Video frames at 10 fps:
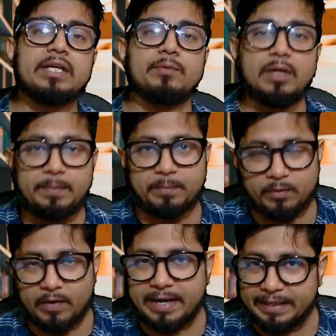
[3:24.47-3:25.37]
will be
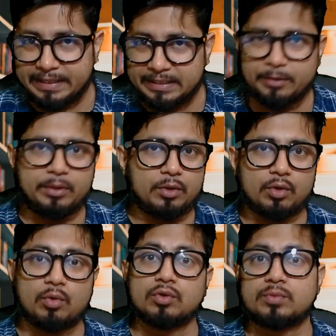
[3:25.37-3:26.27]
provided during
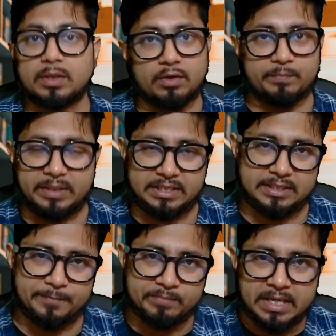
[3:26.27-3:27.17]
your coursework of
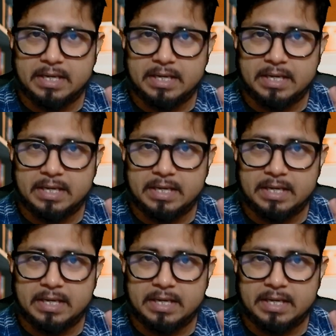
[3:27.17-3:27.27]
PhD.